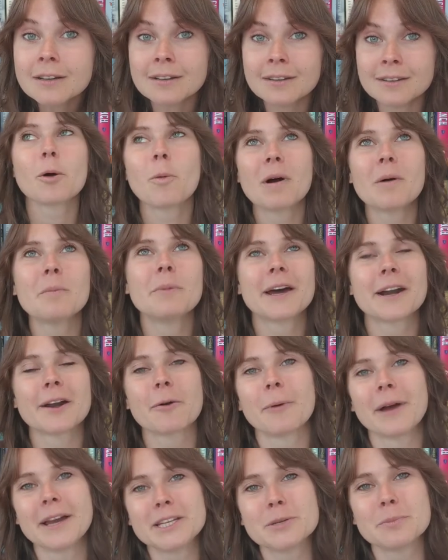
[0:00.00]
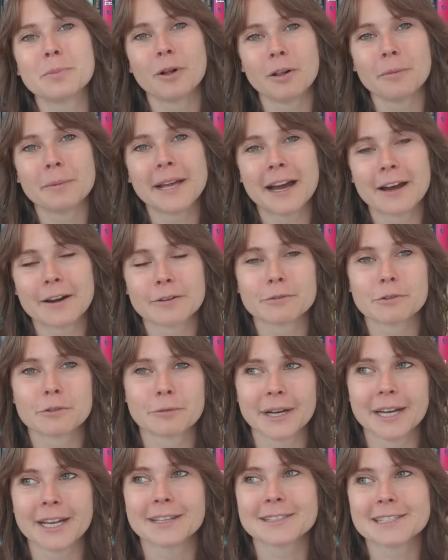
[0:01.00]
So what better way to pull me out of a
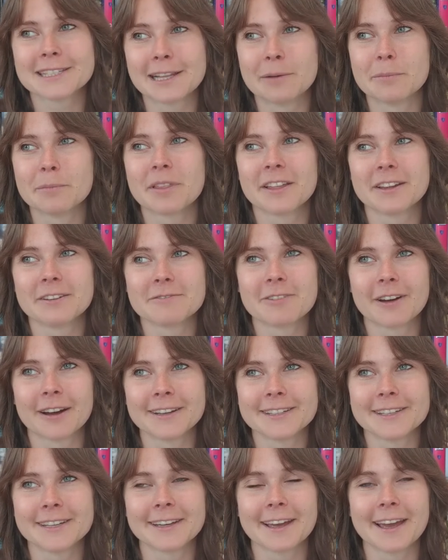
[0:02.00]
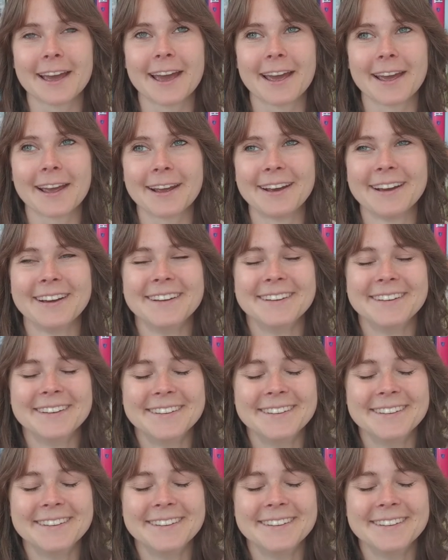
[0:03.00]
reading slump than finding a